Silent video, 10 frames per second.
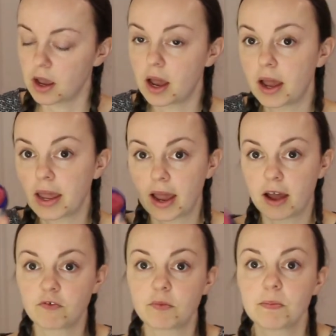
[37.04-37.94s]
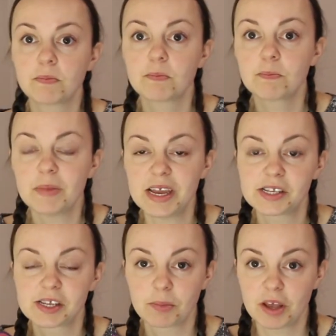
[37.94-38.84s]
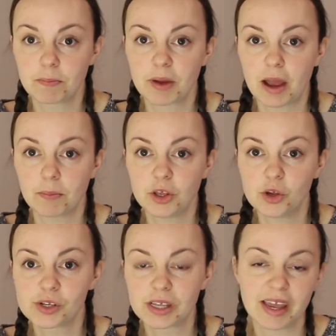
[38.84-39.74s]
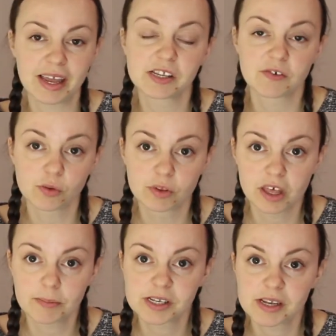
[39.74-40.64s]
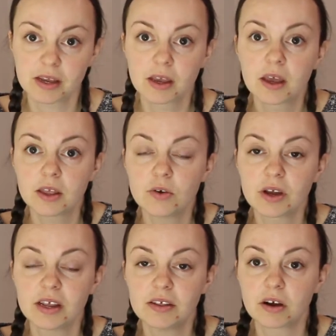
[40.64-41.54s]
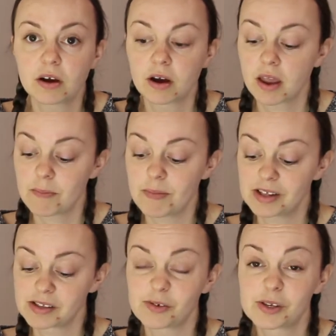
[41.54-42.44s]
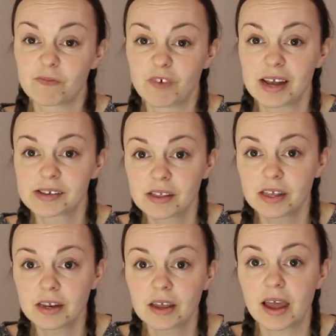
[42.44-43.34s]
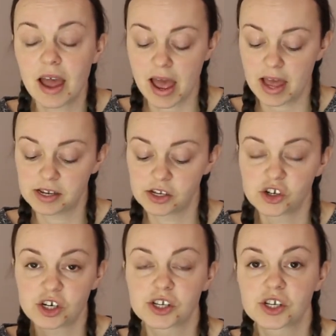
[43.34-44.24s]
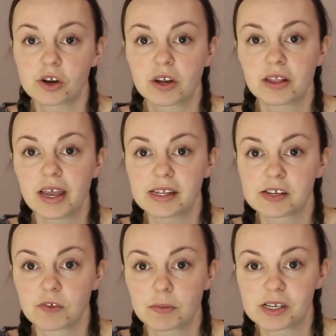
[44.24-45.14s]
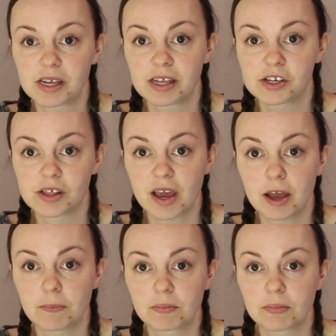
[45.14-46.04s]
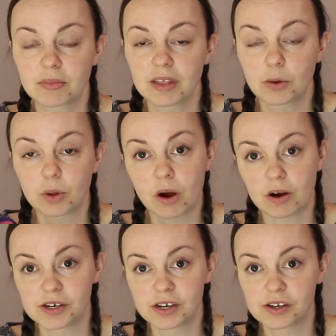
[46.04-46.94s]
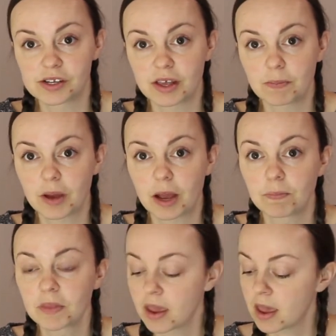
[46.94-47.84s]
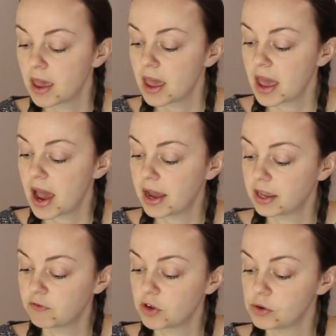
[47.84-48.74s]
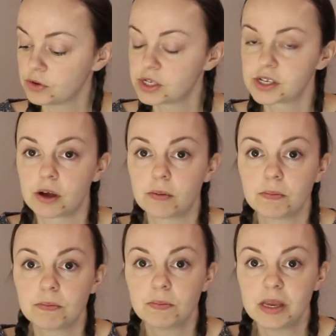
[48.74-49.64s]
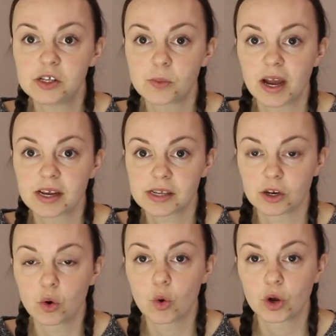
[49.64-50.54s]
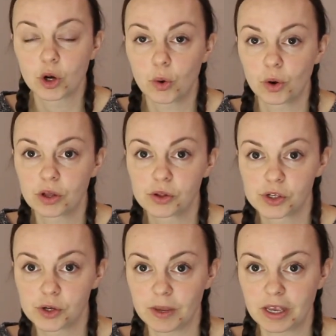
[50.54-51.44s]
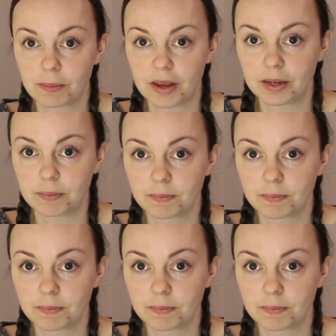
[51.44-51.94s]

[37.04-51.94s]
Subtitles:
I have made some lip balm using the ends of an old lipstick. You can either melt down some Vaseline and just stir in the ends of lipstick into that, and then it will harden into lip balm. I have used some beeswax and coconut oil to make mine.